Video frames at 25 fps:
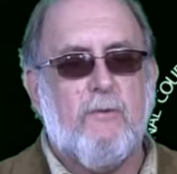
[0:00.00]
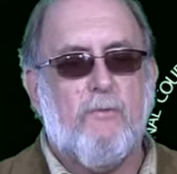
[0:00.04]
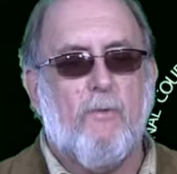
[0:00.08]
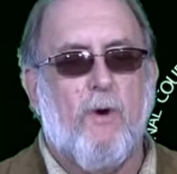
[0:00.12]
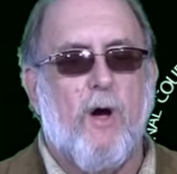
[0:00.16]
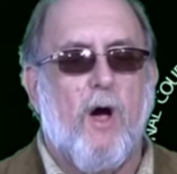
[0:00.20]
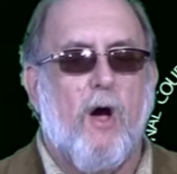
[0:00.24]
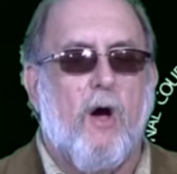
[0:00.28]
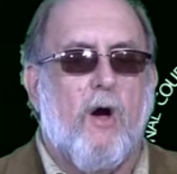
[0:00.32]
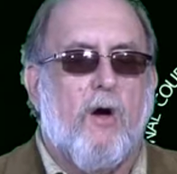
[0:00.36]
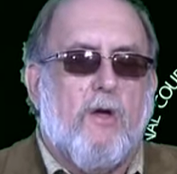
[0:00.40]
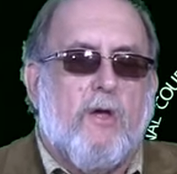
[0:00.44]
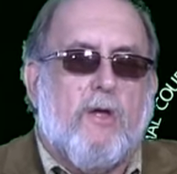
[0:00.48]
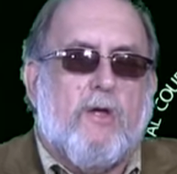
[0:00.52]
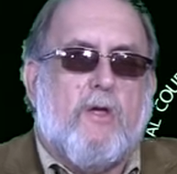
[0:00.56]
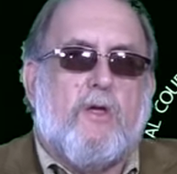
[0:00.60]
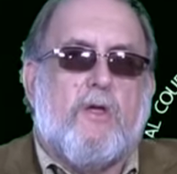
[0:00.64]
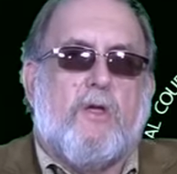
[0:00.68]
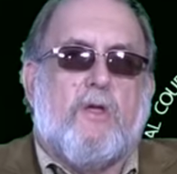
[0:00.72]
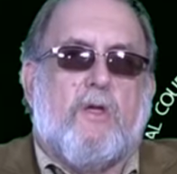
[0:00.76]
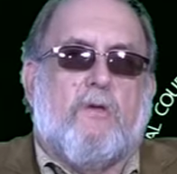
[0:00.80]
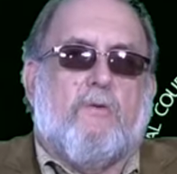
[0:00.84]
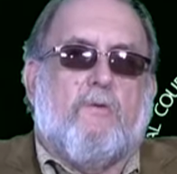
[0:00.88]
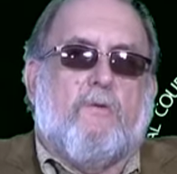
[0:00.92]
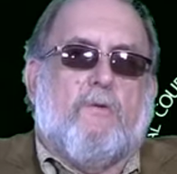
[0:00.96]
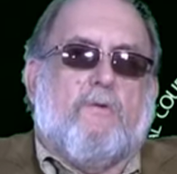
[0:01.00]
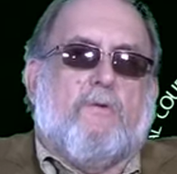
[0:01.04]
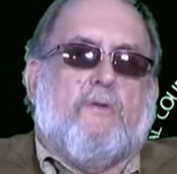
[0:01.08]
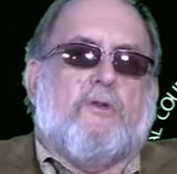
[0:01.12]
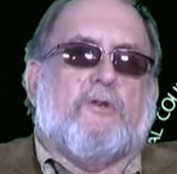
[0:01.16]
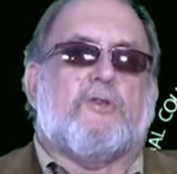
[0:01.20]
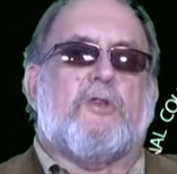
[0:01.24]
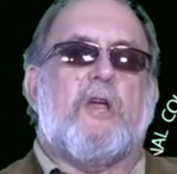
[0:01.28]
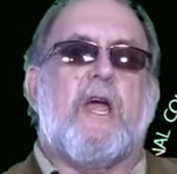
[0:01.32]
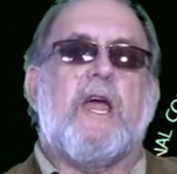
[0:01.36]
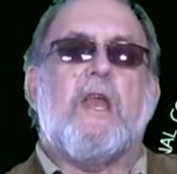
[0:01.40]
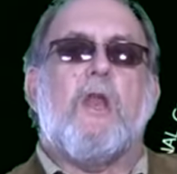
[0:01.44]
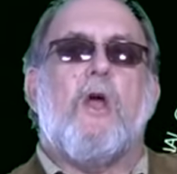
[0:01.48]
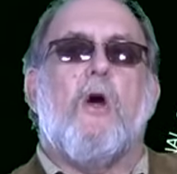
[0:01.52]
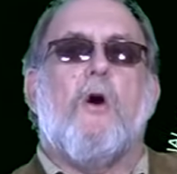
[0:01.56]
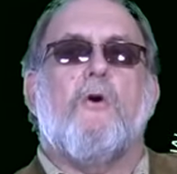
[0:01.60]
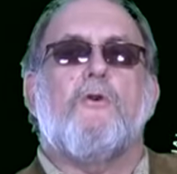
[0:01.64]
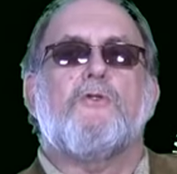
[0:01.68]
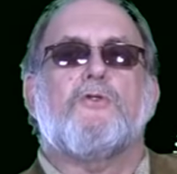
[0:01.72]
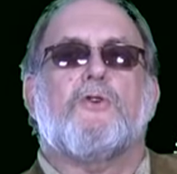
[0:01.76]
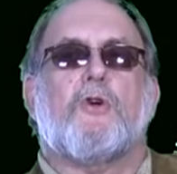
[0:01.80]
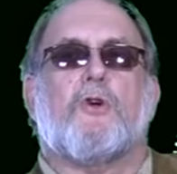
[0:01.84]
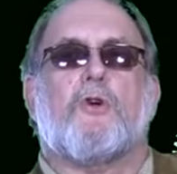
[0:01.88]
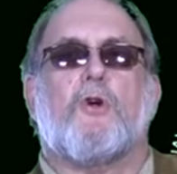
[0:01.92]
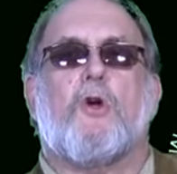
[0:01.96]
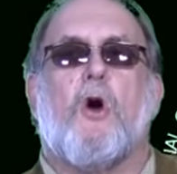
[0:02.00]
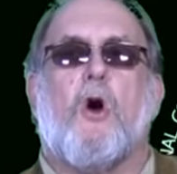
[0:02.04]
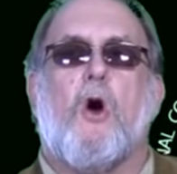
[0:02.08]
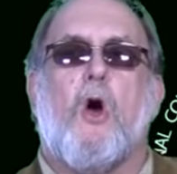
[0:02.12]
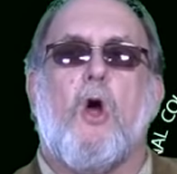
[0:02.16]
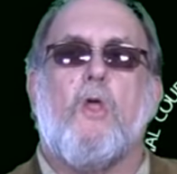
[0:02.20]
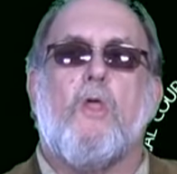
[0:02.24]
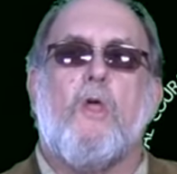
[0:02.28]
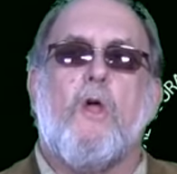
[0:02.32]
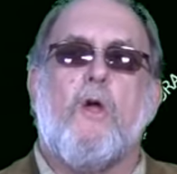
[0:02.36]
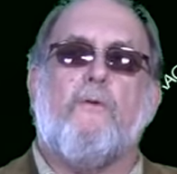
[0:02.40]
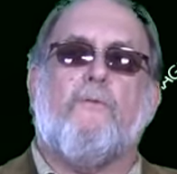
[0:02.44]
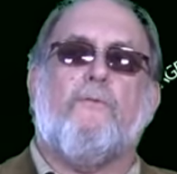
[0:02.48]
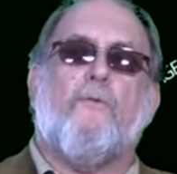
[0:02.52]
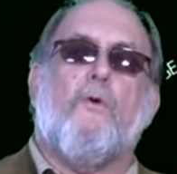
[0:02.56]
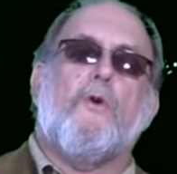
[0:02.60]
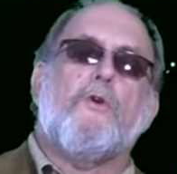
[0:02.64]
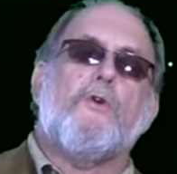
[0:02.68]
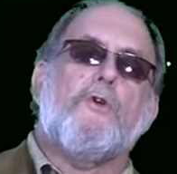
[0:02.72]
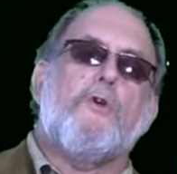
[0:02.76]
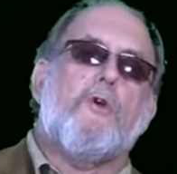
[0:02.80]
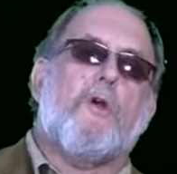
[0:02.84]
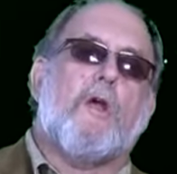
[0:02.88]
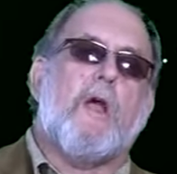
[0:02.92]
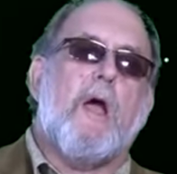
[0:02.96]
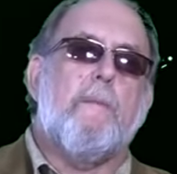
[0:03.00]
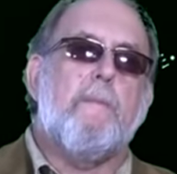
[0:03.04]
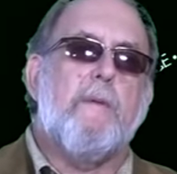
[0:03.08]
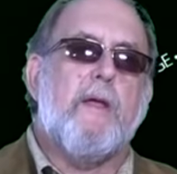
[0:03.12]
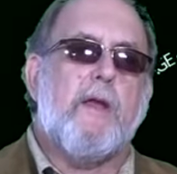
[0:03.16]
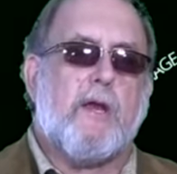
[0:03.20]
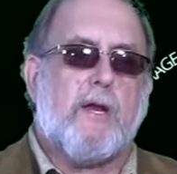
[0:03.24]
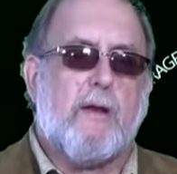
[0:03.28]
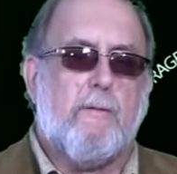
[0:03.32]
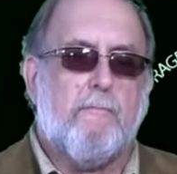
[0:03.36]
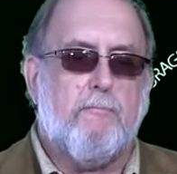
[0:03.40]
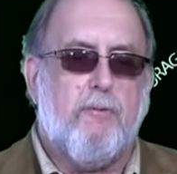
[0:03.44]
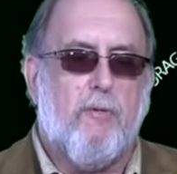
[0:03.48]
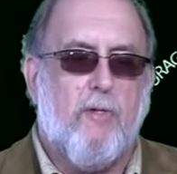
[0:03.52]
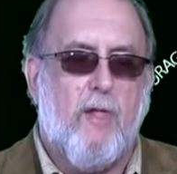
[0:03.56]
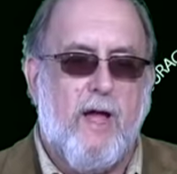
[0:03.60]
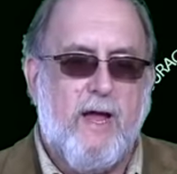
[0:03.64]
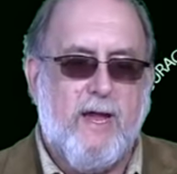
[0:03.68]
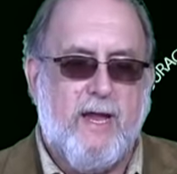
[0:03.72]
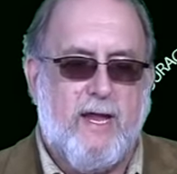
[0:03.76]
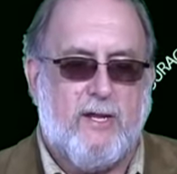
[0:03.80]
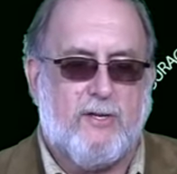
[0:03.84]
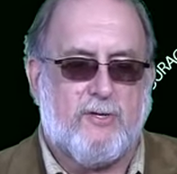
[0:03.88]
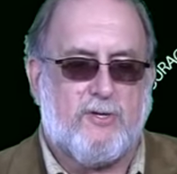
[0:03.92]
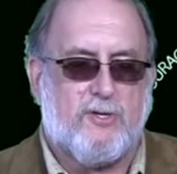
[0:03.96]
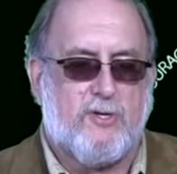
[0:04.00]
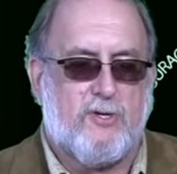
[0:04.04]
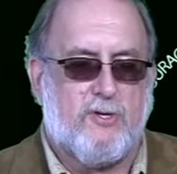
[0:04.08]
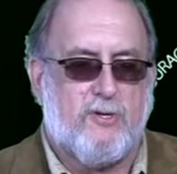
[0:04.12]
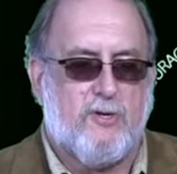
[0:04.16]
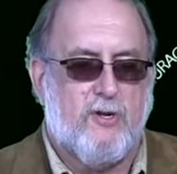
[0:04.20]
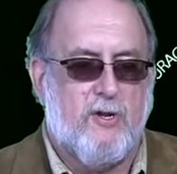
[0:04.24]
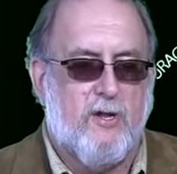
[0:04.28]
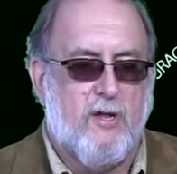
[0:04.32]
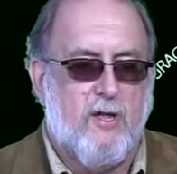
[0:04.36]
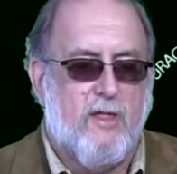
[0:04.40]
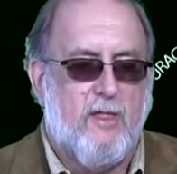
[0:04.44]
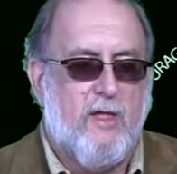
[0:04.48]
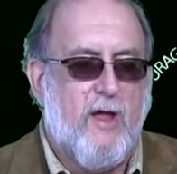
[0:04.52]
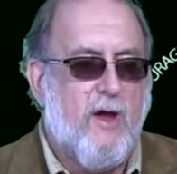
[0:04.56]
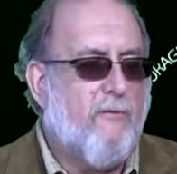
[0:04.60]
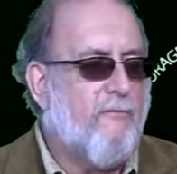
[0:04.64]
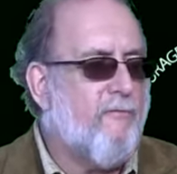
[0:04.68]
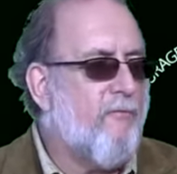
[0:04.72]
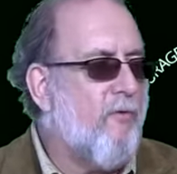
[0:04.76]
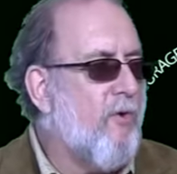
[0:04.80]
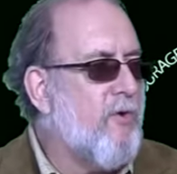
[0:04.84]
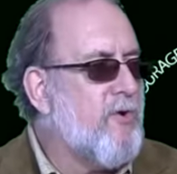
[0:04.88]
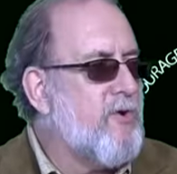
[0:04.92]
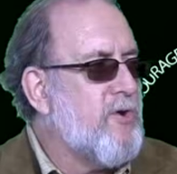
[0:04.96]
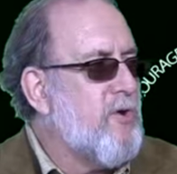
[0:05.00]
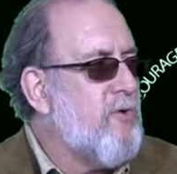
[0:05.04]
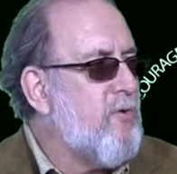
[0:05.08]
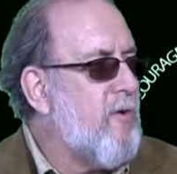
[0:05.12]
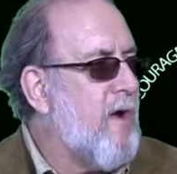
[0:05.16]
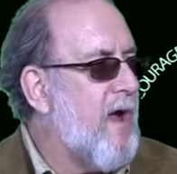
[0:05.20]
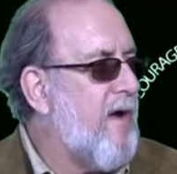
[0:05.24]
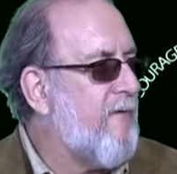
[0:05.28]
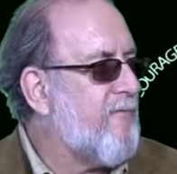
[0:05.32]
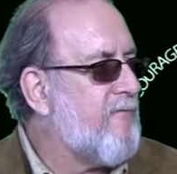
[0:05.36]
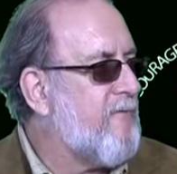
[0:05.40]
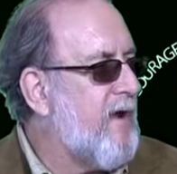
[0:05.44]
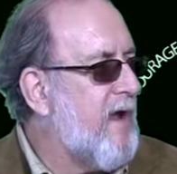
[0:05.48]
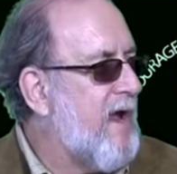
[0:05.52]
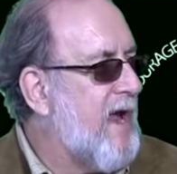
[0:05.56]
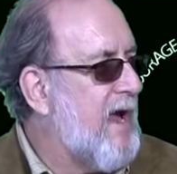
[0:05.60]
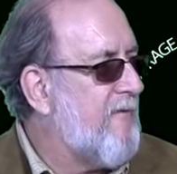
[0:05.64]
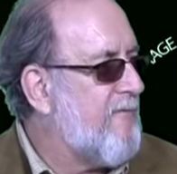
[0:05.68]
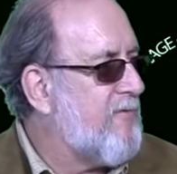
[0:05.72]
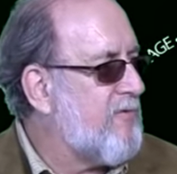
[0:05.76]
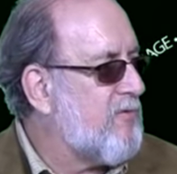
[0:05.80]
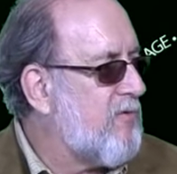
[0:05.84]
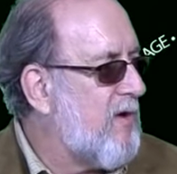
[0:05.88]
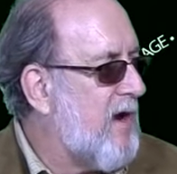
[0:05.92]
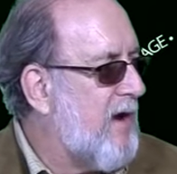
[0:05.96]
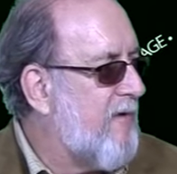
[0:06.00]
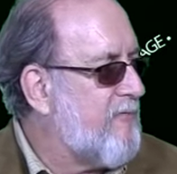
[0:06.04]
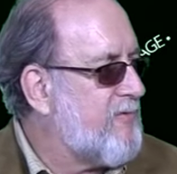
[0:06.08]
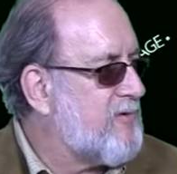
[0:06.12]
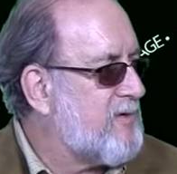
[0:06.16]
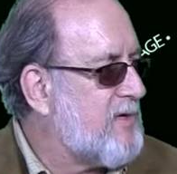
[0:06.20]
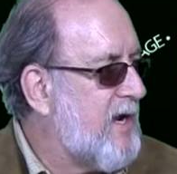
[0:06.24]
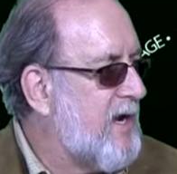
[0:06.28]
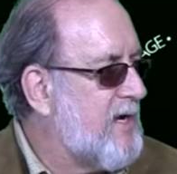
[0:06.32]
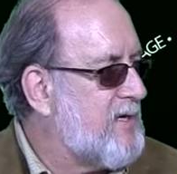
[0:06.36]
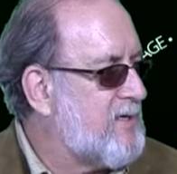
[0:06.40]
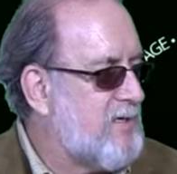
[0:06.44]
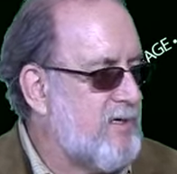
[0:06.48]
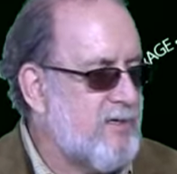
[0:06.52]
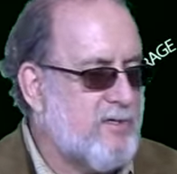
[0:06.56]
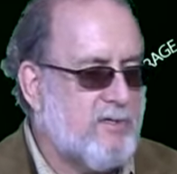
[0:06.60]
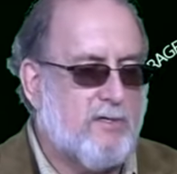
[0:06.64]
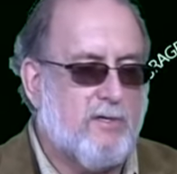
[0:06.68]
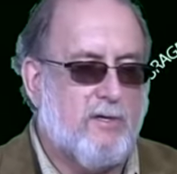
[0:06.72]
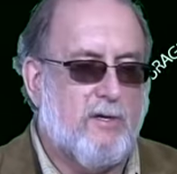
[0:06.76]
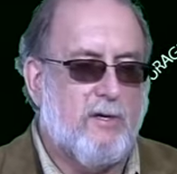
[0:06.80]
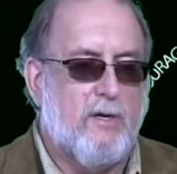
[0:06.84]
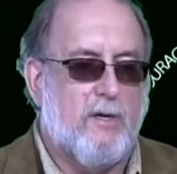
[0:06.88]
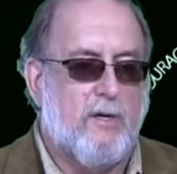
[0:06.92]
well, the state owns your car, therefore you come in compliance. Therefore you have to have a driver's license.